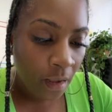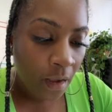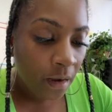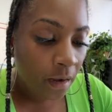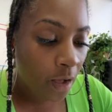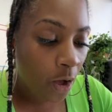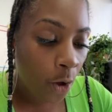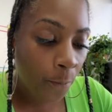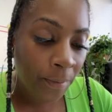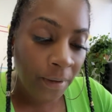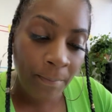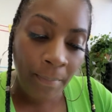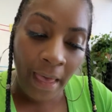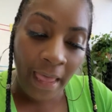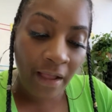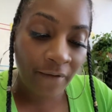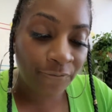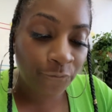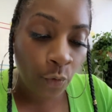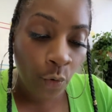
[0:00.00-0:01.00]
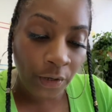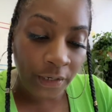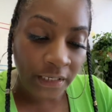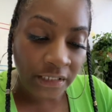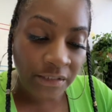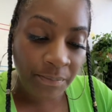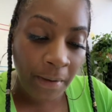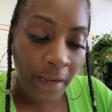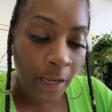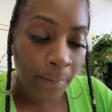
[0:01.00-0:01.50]
Coping by
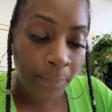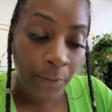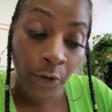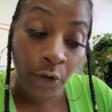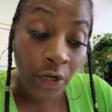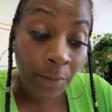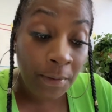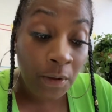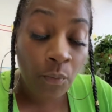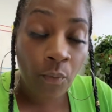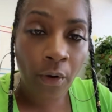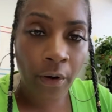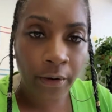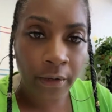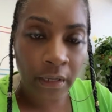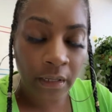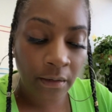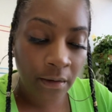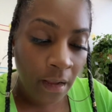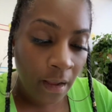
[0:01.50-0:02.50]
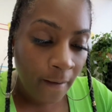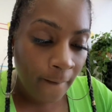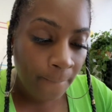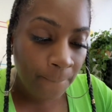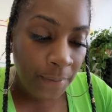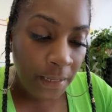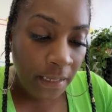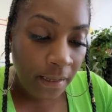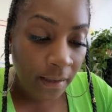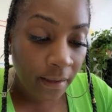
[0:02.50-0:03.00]
avoidance may appear to be working
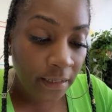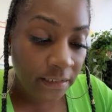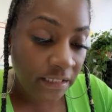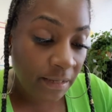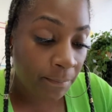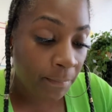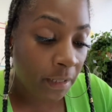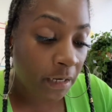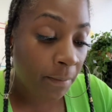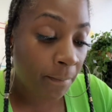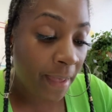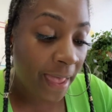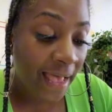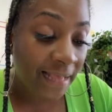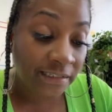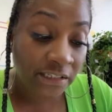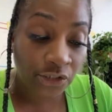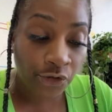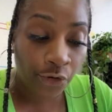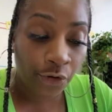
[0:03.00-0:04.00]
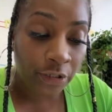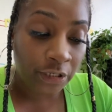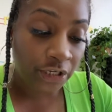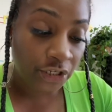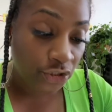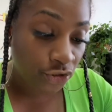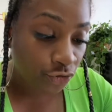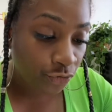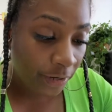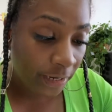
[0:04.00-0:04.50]
because it minimizes early
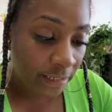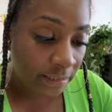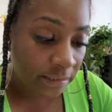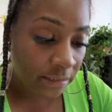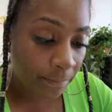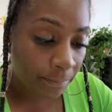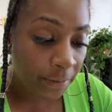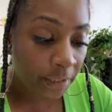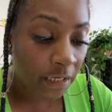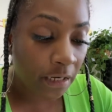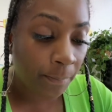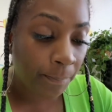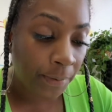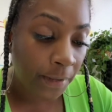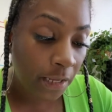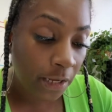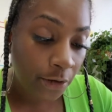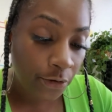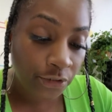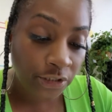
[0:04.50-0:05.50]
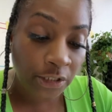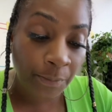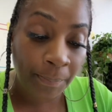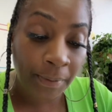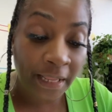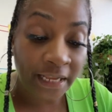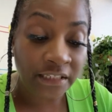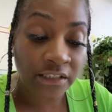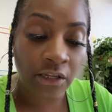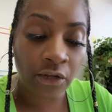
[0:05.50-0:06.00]
distress, but it appears to
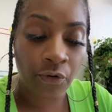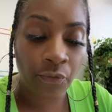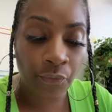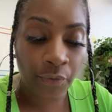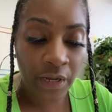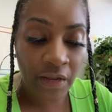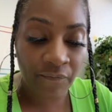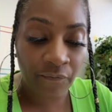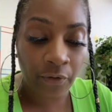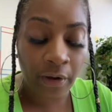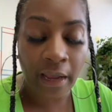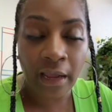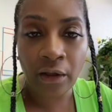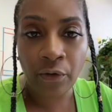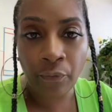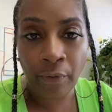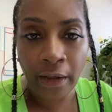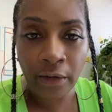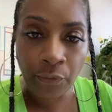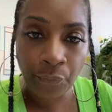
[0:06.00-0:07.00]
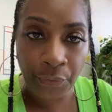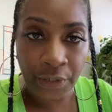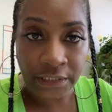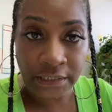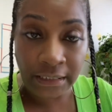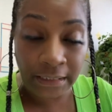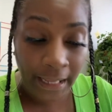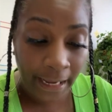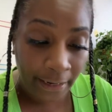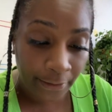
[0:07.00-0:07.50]
place the griever at greater
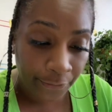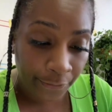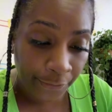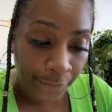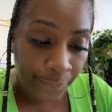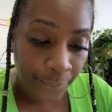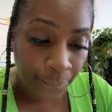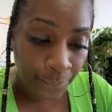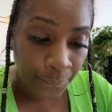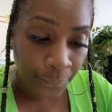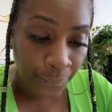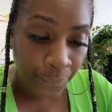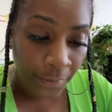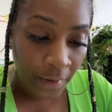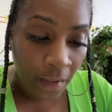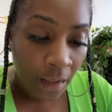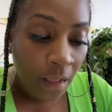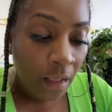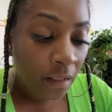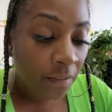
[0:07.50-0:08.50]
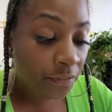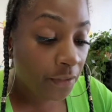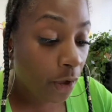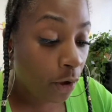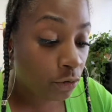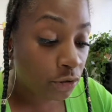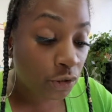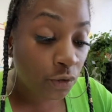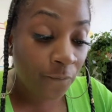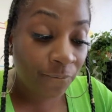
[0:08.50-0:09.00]
risk later.
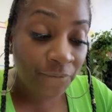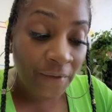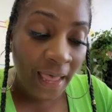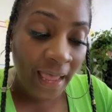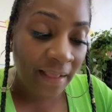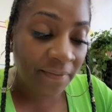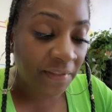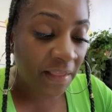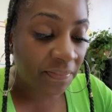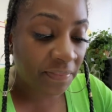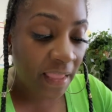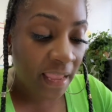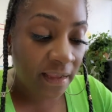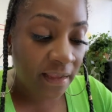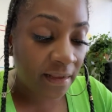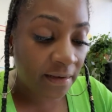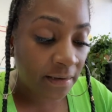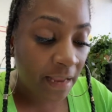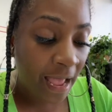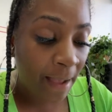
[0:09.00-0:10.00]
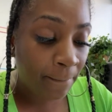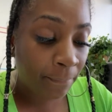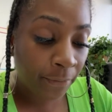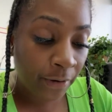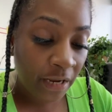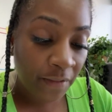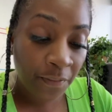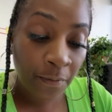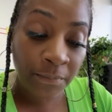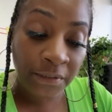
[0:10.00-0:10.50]
Those who find that they cannot
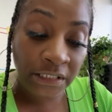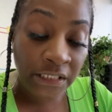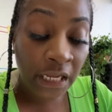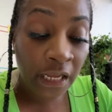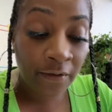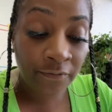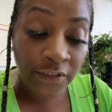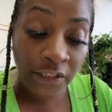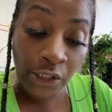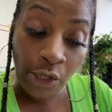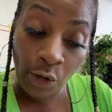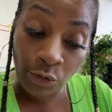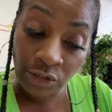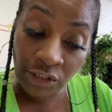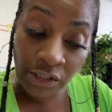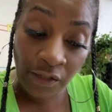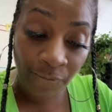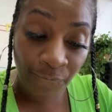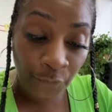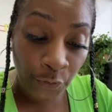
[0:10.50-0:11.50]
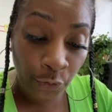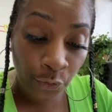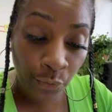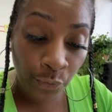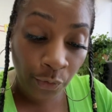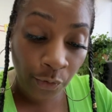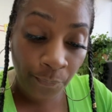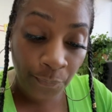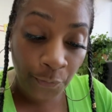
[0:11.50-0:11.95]
bring themselves to go to the funeral